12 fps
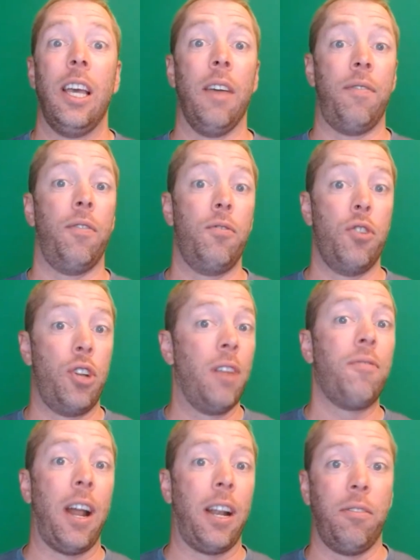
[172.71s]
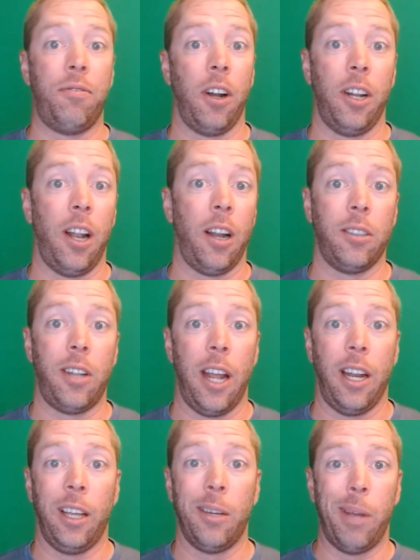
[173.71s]
If you did find it fun and
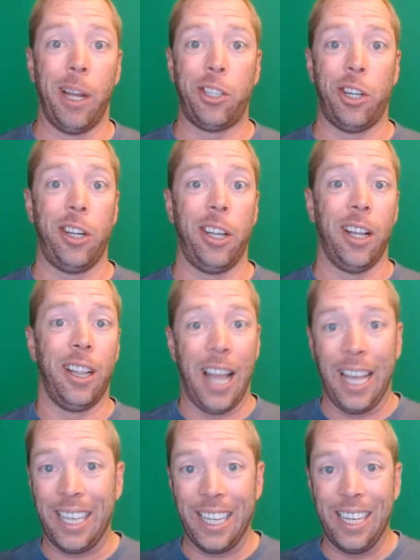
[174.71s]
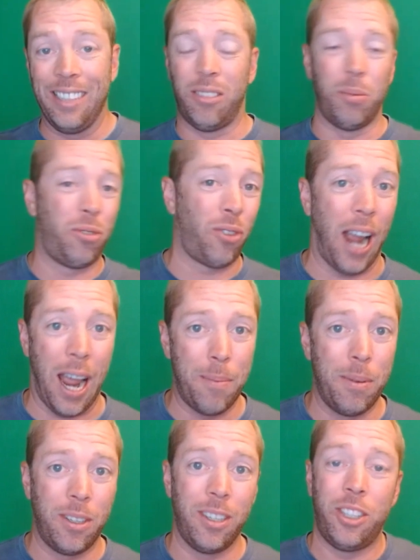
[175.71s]
entertaining, make sure you like and
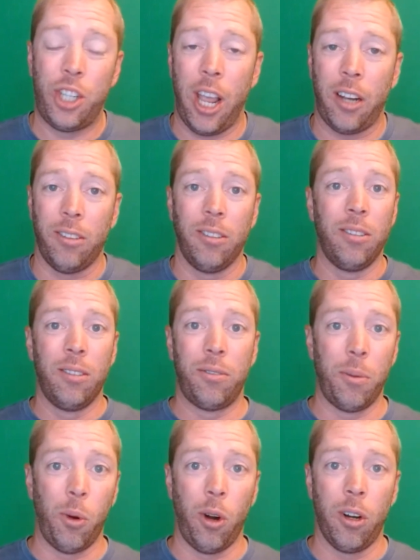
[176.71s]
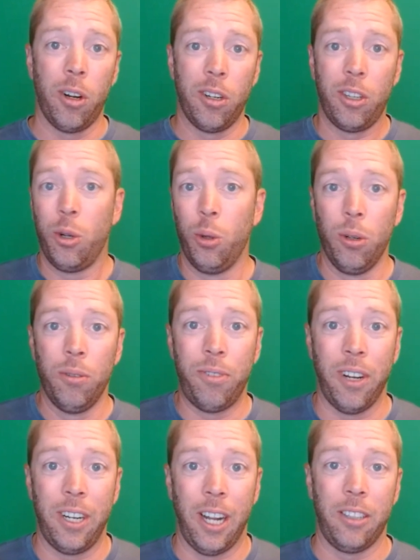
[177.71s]
subscribe to the channel for more cool,
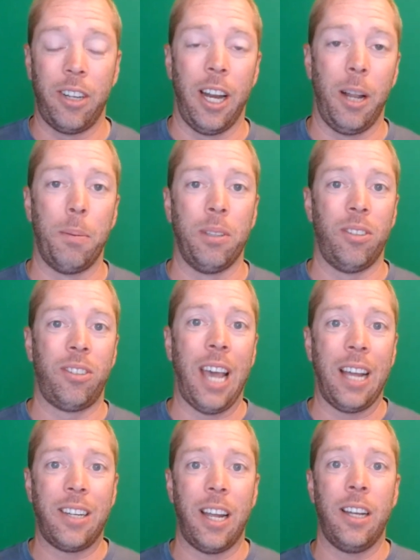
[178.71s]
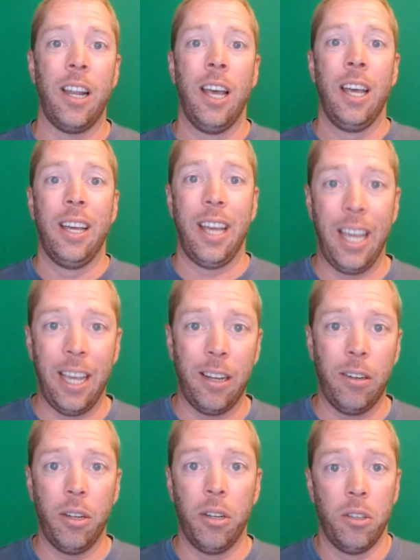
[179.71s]
fun, entertaining business content.
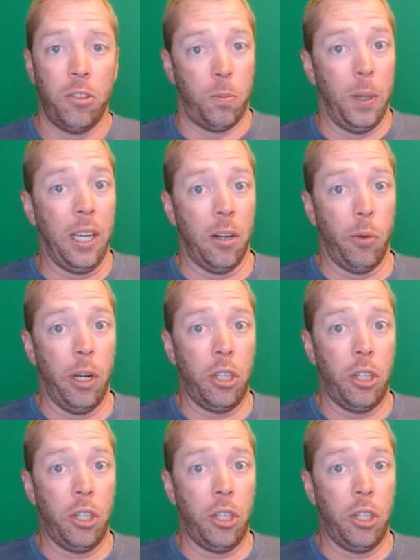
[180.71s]
And speaking of